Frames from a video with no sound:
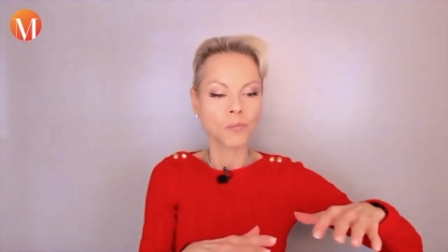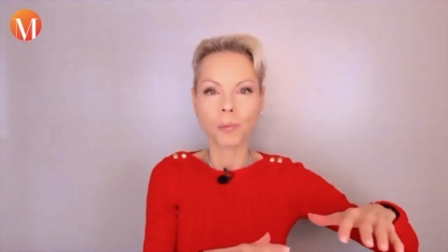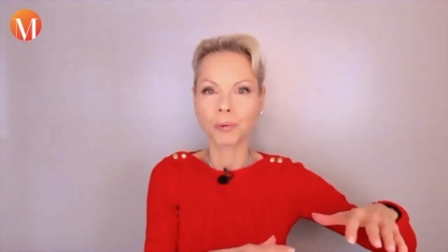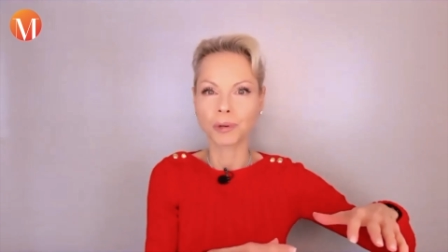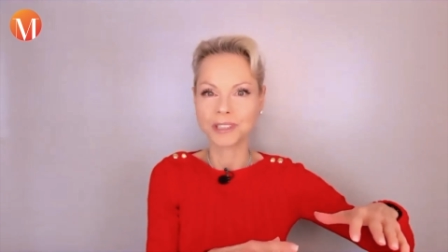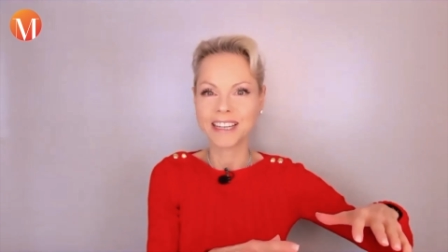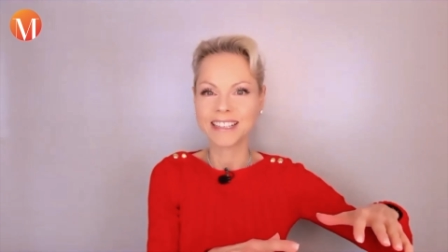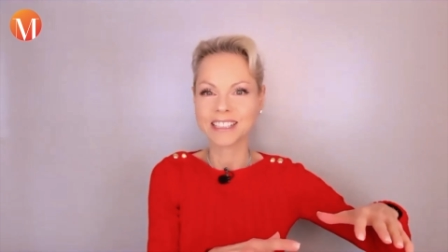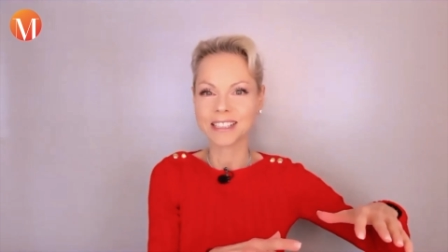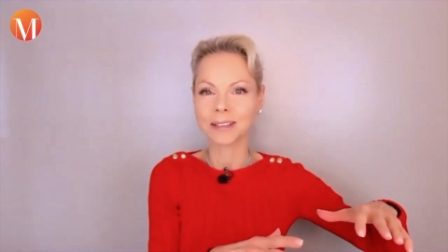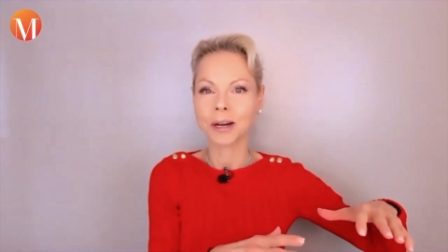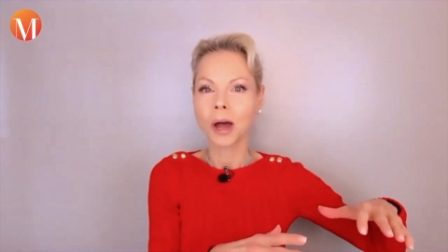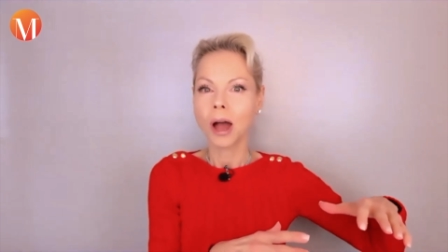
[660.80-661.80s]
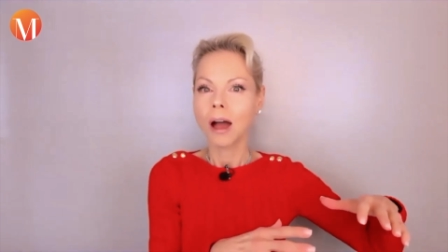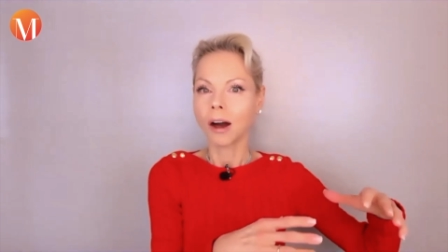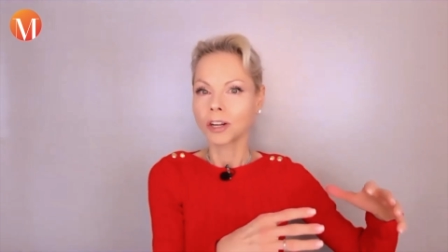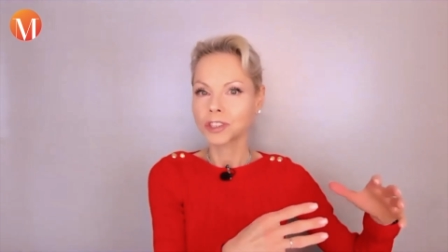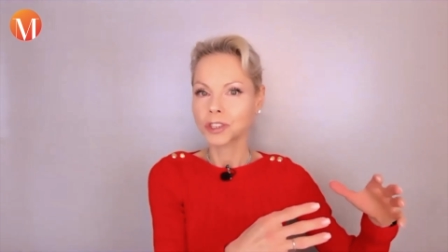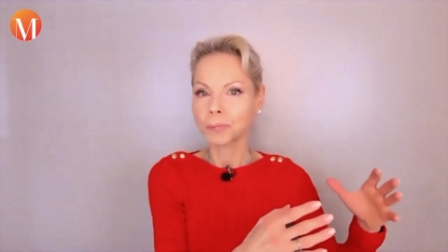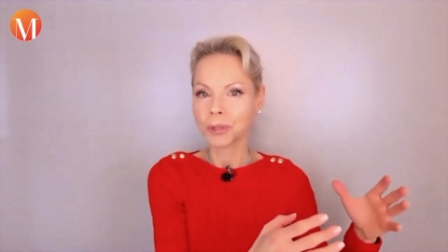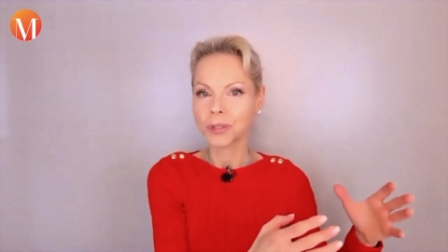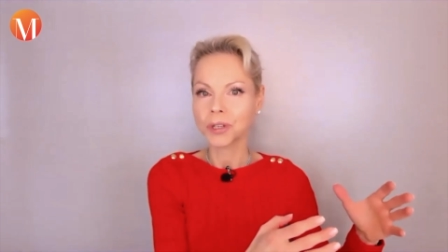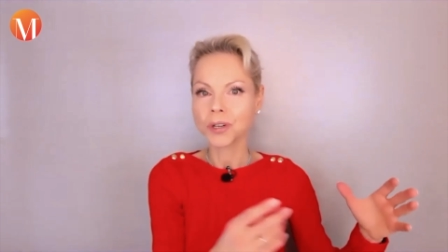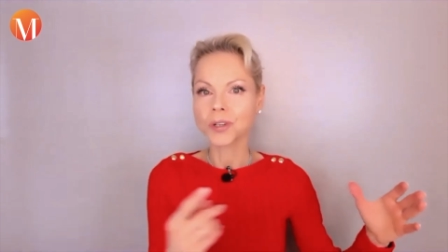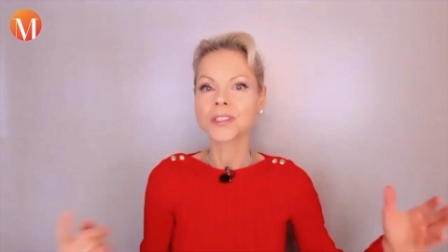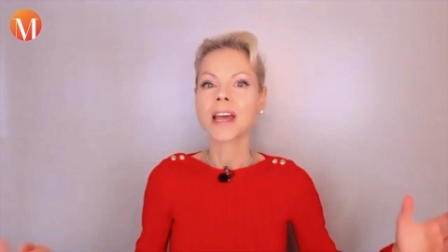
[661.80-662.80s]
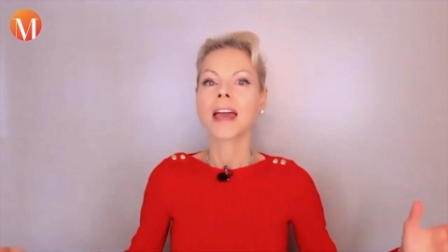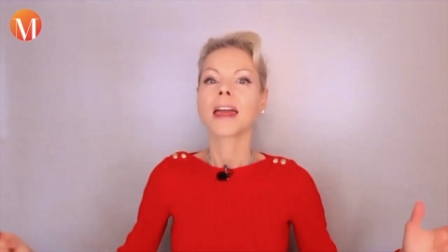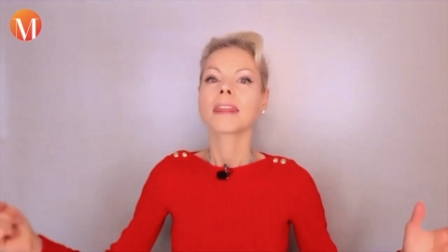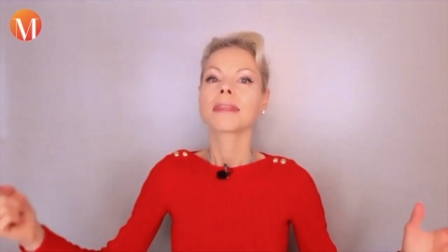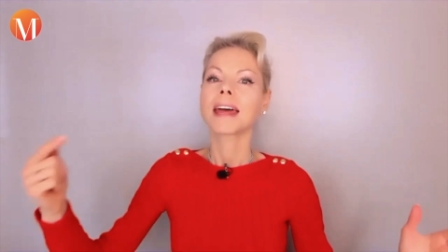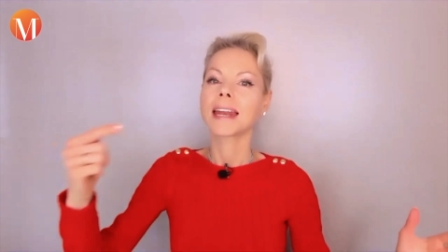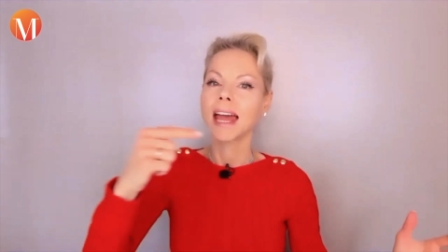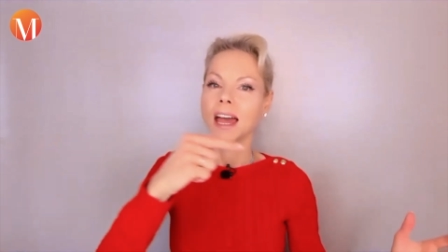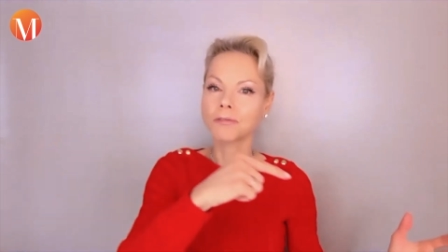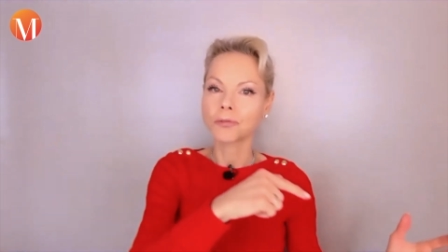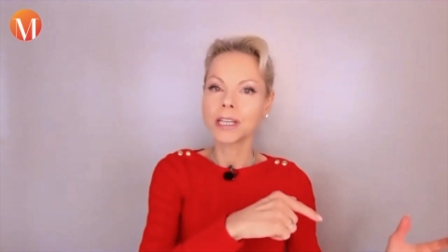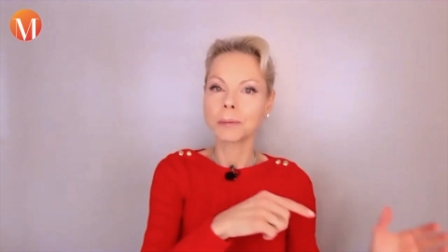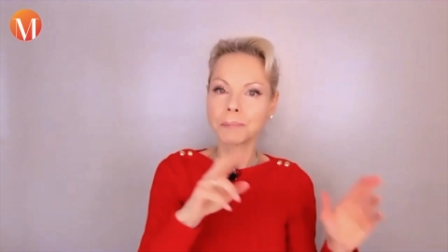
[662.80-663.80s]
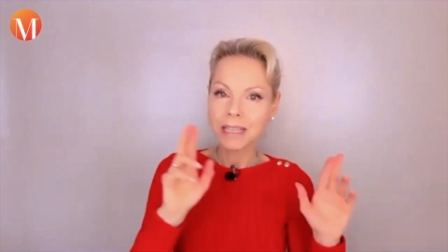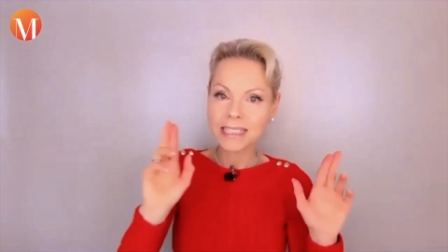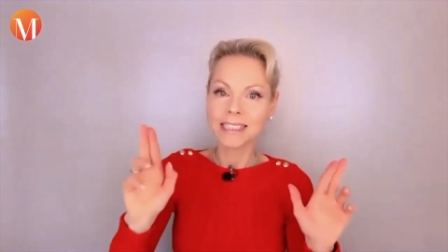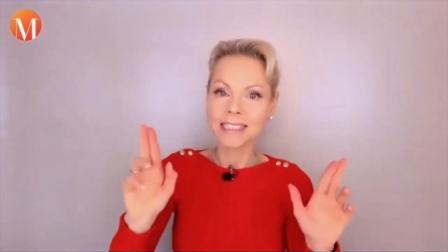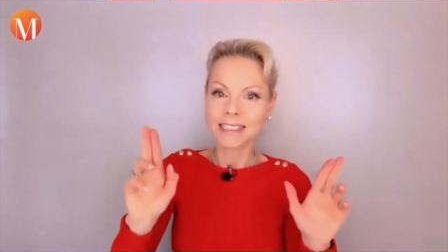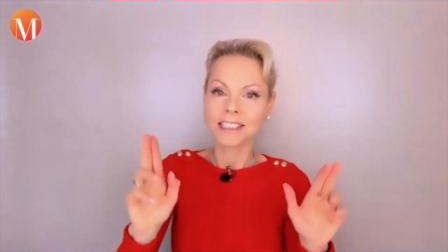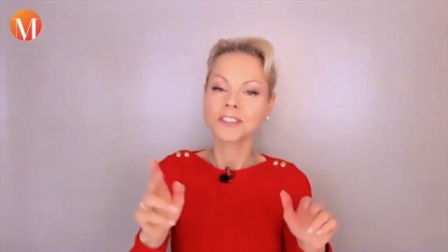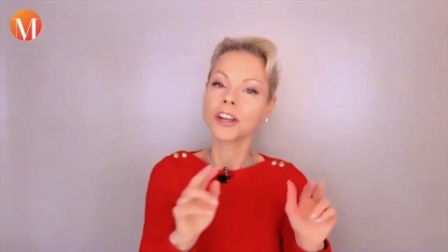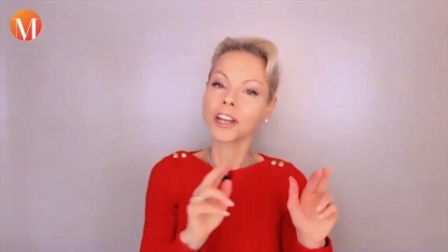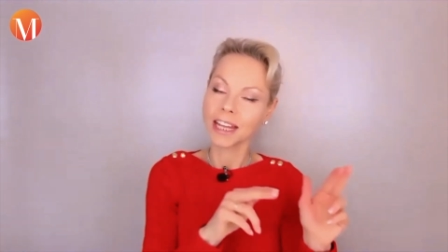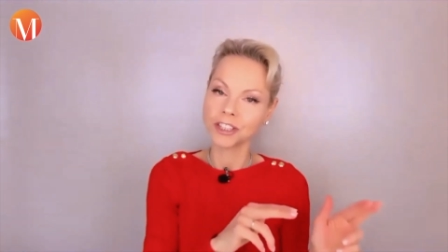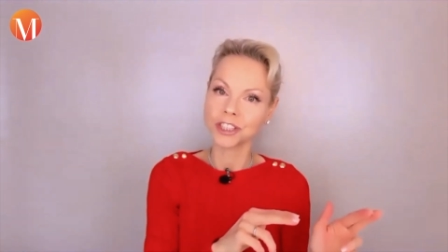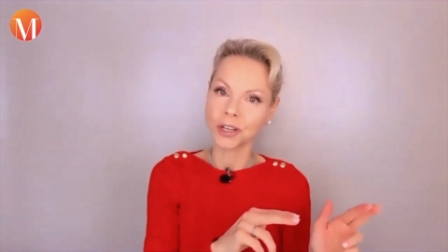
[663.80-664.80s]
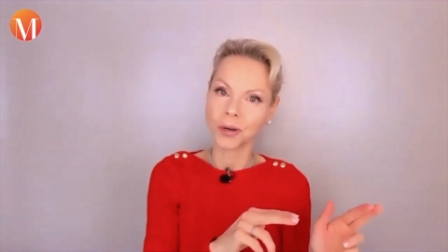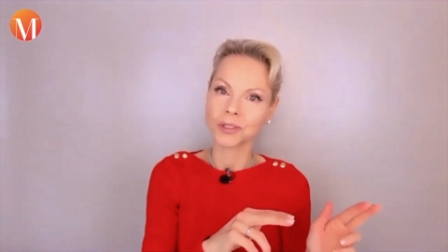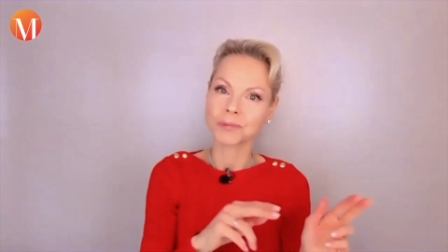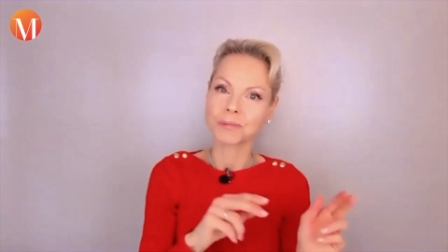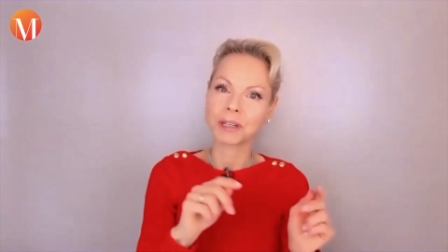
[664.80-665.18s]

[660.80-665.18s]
and more potential entrepreneurs that have real businesses, not NGOs,